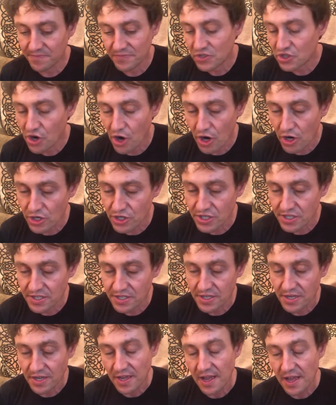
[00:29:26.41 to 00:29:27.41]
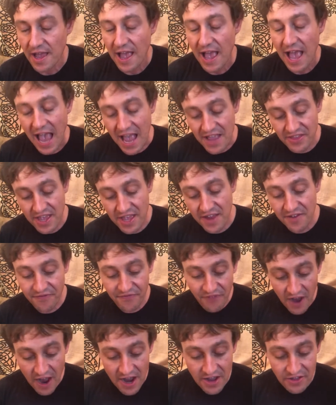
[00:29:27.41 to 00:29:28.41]
charges. And then
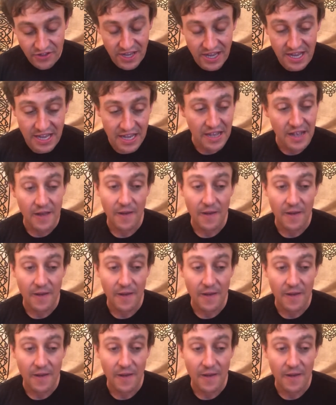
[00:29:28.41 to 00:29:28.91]
finally,